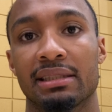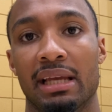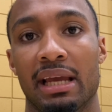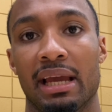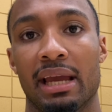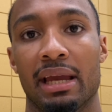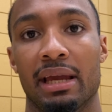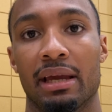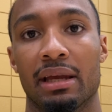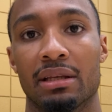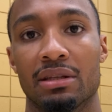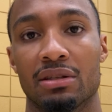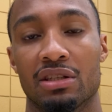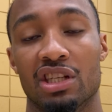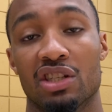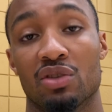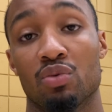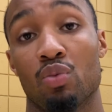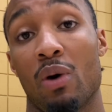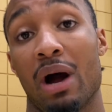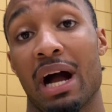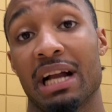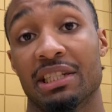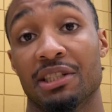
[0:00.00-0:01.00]
and just
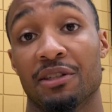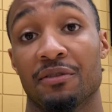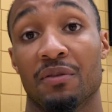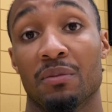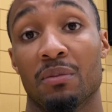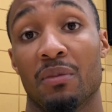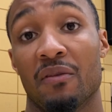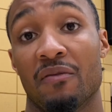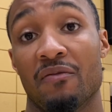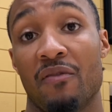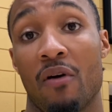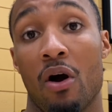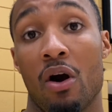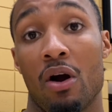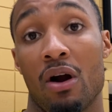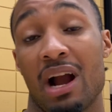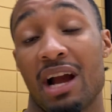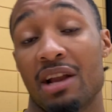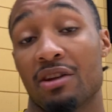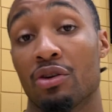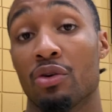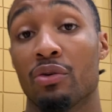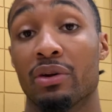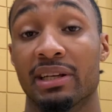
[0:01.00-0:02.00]
watching from afar,
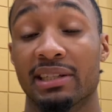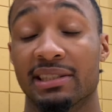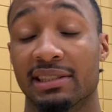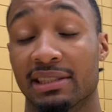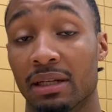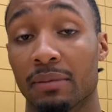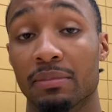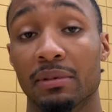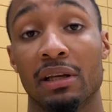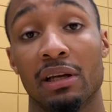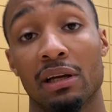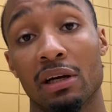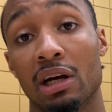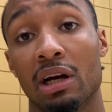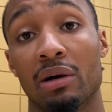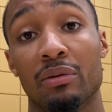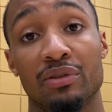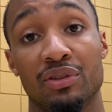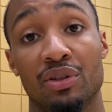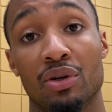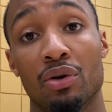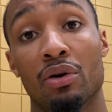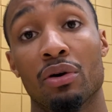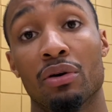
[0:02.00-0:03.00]
I knew that something good
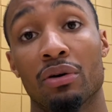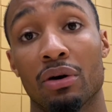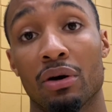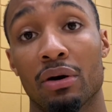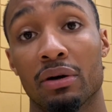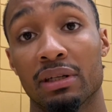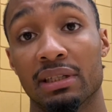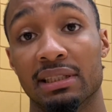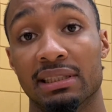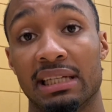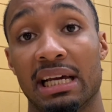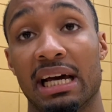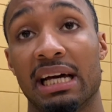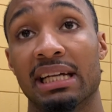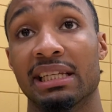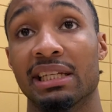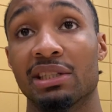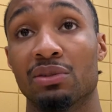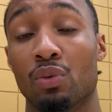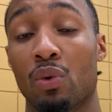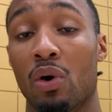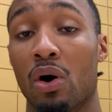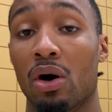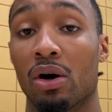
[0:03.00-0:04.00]
was going on inside
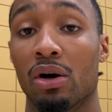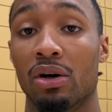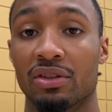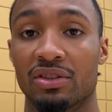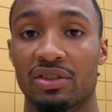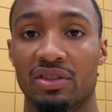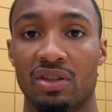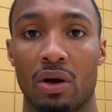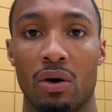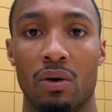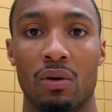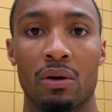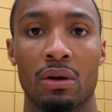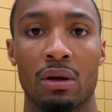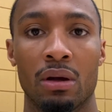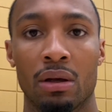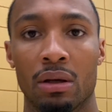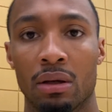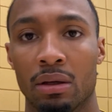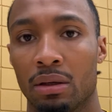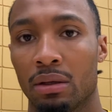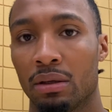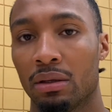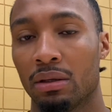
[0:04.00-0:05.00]
these walls. So
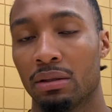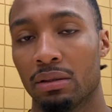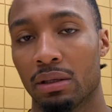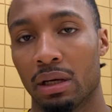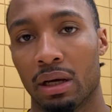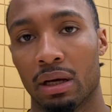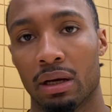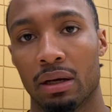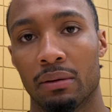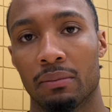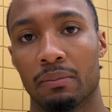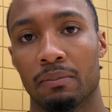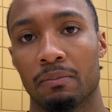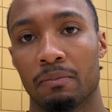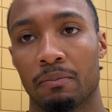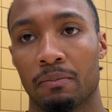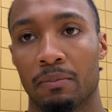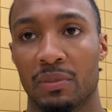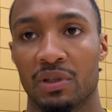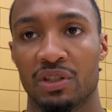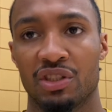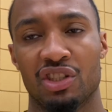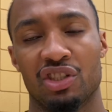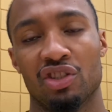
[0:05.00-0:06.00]

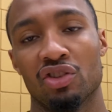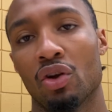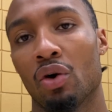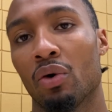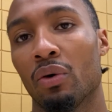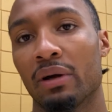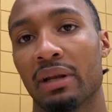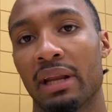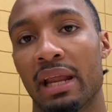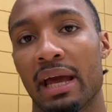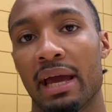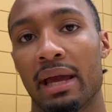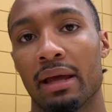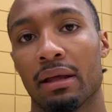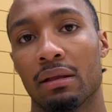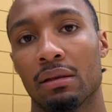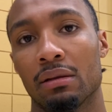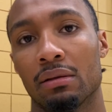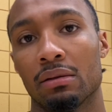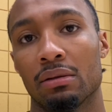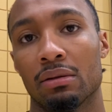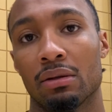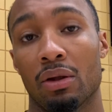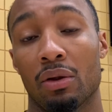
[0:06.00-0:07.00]
just knowing that,
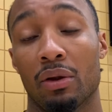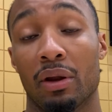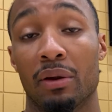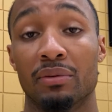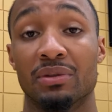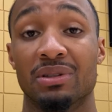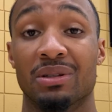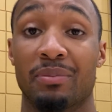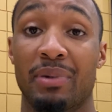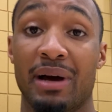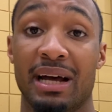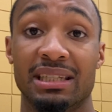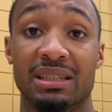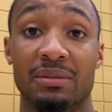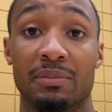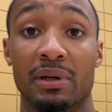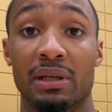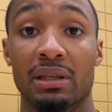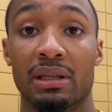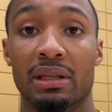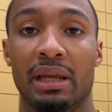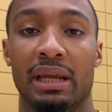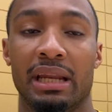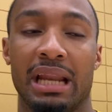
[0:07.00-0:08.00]
you know, there was a
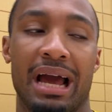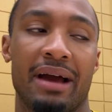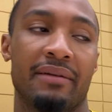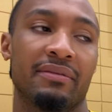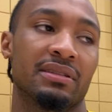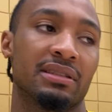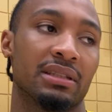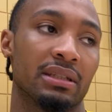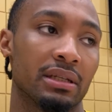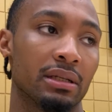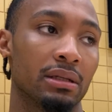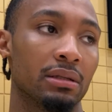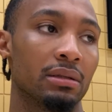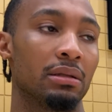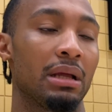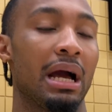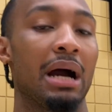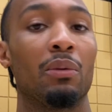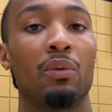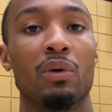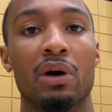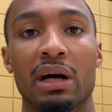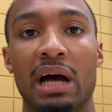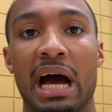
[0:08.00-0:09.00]
possibility, and obviously
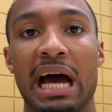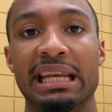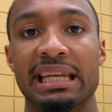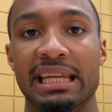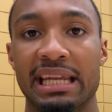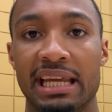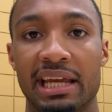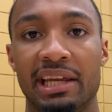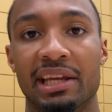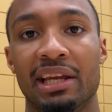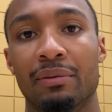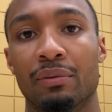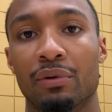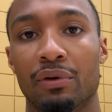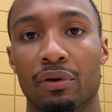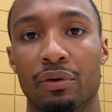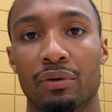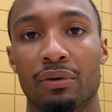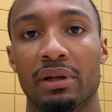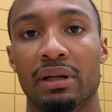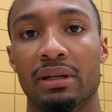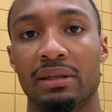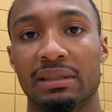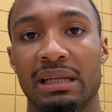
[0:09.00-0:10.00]
I did get
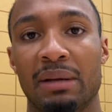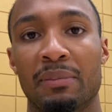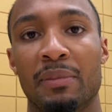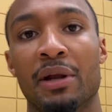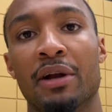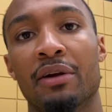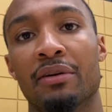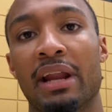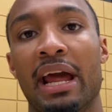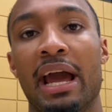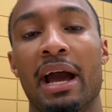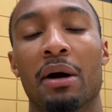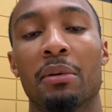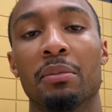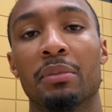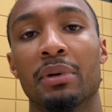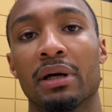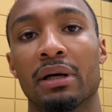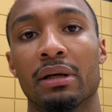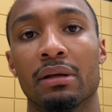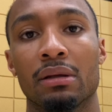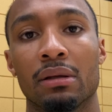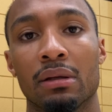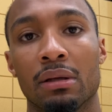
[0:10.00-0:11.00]
recruited because I'm here now,
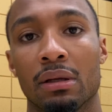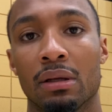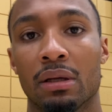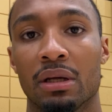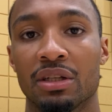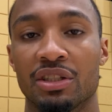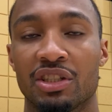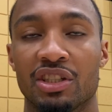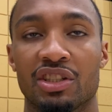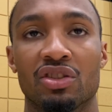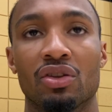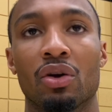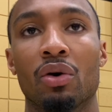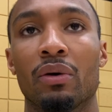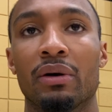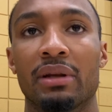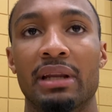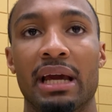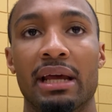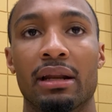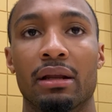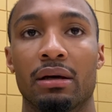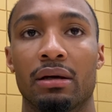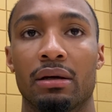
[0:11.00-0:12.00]
but just knowing
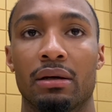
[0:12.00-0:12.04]
that,